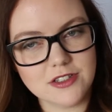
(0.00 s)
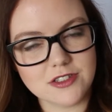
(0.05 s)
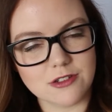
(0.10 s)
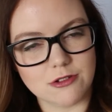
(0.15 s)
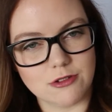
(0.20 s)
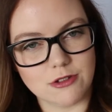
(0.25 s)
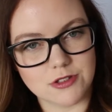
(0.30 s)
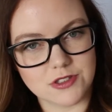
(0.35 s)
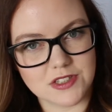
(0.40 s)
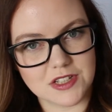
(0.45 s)

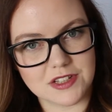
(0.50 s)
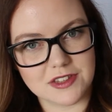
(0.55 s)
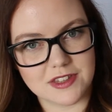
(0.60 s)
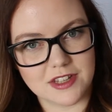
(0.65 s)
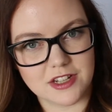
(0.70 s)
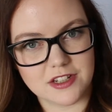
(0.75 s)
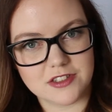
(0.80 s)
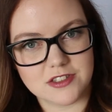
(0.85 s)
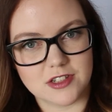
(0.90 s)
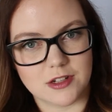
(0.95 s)
So it looks like
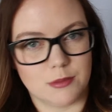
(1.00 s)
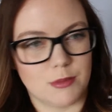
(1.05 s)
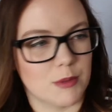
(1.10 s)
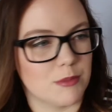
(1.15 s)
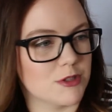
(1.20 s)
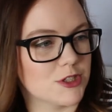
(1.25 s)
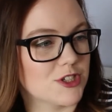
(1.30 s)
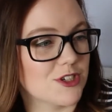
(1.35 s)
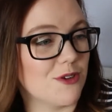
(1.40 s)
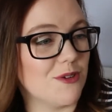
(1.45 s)
this. I
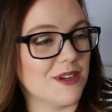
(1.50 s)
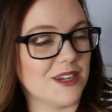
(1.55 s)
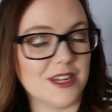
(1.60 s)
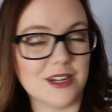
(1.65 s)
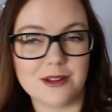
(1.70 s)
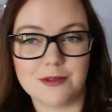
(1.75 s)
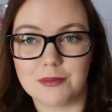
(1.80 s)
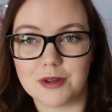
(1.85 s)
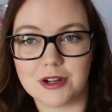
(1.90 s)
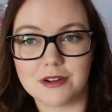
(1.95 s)
remember showing
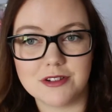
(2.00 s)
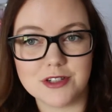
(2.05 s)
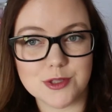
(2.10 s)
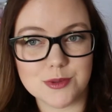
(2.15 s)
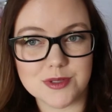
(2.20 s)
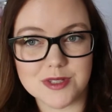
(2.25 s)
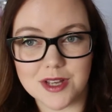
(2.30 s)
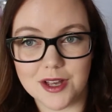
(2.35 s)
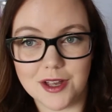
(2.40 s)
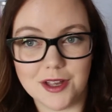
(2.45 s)
it in my
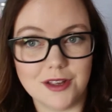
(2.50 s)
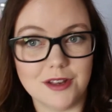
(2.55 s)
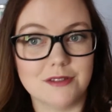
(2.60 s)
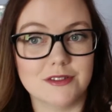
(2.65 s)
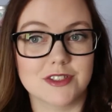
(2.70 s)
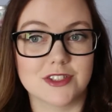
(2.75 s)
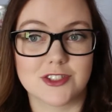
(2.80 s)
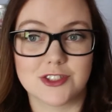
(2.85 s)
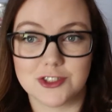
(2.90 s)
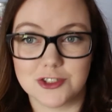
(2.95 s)
Christmas haul. I
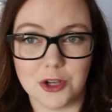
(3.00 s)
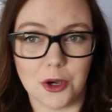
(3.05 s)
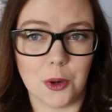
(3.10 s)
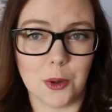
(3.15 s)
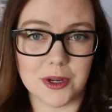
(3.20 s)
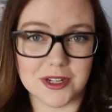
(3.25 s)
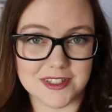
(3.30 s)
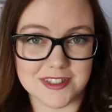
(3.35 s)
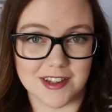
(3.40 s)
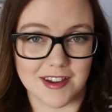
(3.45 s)
was
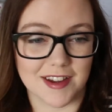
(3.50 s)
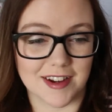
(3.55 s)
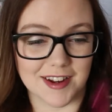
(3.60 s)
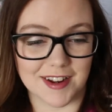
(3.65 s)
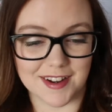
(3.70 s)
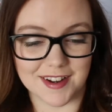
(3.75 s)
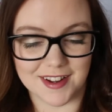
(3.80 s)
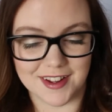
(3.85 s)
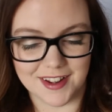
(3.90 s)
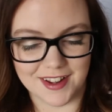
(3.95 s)
so
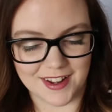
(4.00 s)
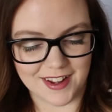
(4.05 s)
excited.